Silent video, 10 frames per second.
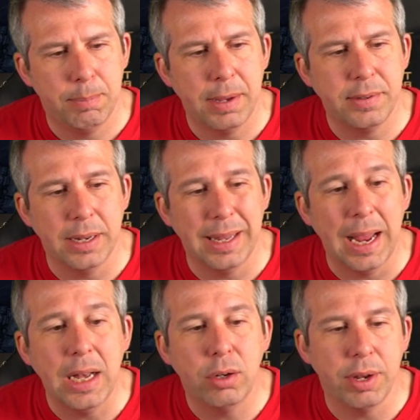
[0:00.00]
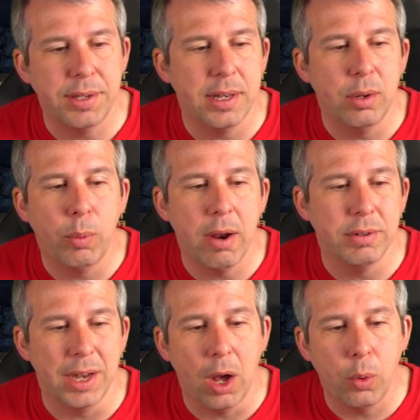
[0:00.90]
basically increasing the
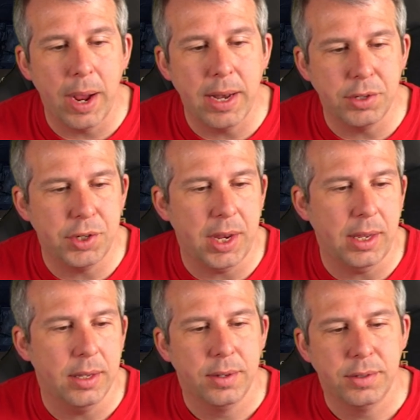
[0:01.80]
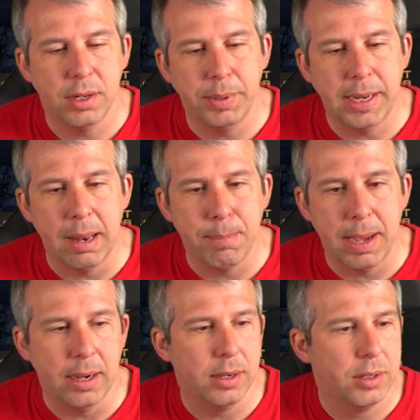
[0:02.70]
wearer's ult energy so we get it
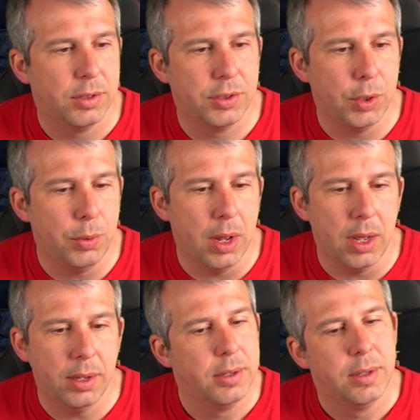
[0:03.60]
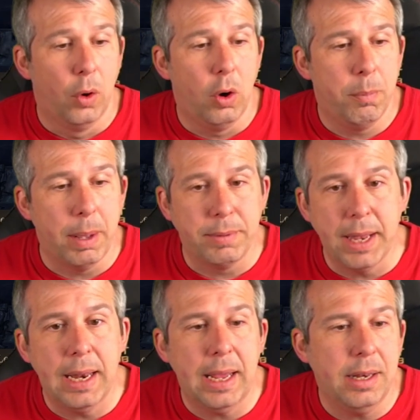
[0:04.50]
back sooner. For
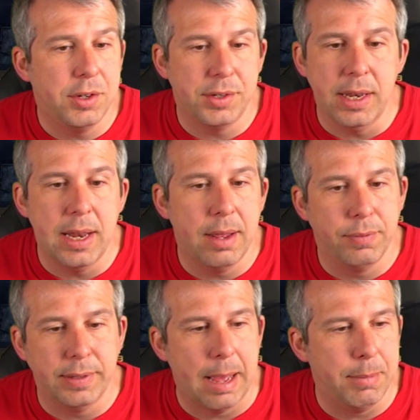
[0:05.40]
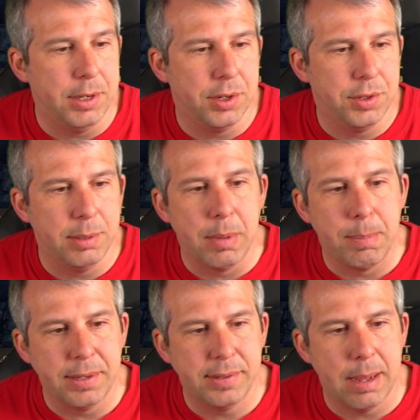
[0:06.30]
Beldelli, just in there for damage, so she's in my
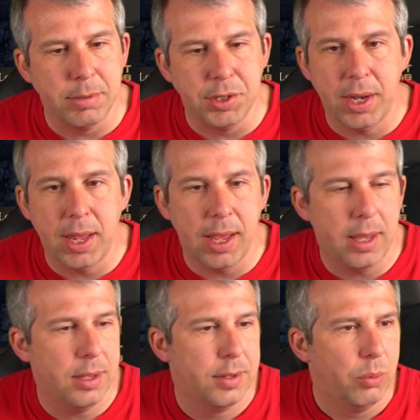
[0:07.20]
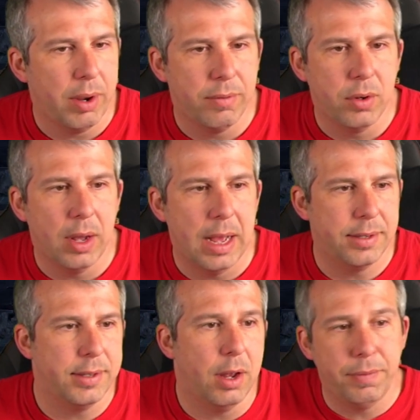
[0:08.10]
best damage gear. We've got
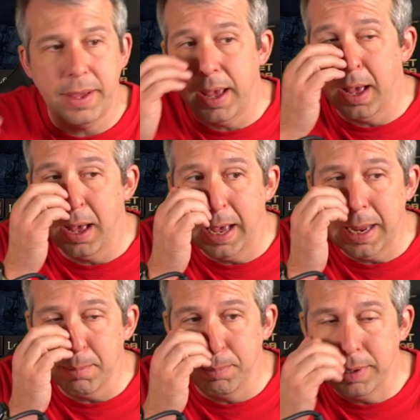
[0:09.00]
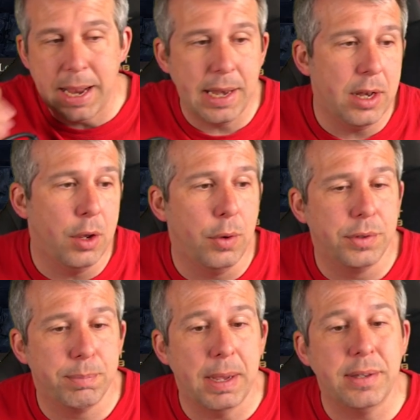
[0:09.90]
ourselves here a Bledin,
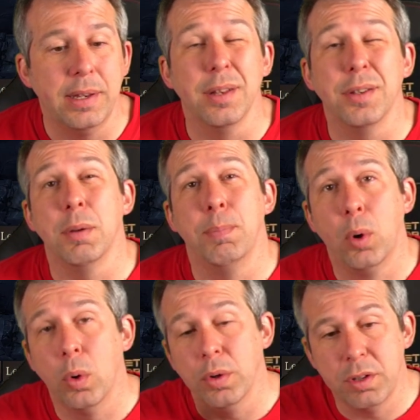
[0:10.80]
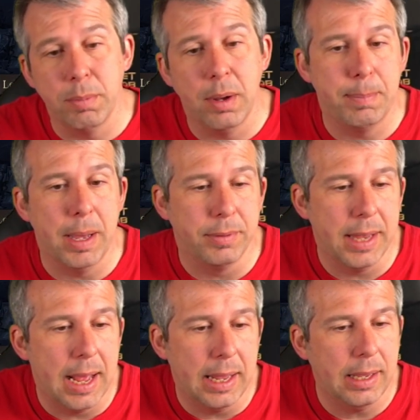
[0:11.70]
who's basically the support to my
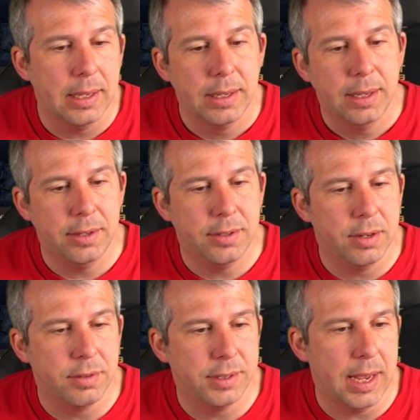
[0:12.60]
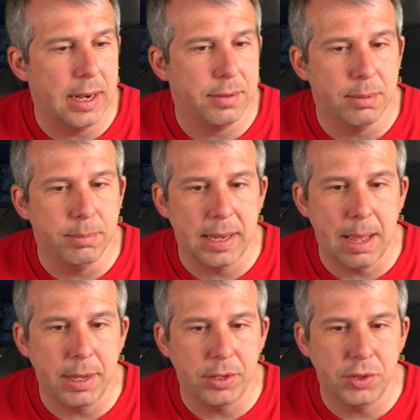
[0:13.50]
Beldelli in terms of setting up some
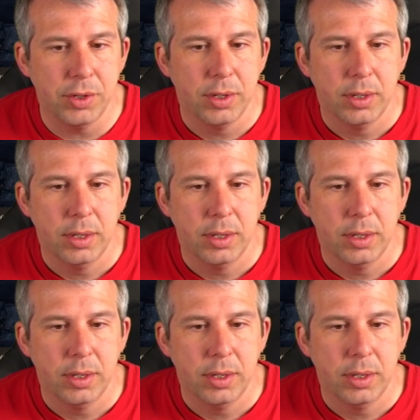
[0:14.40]
damage,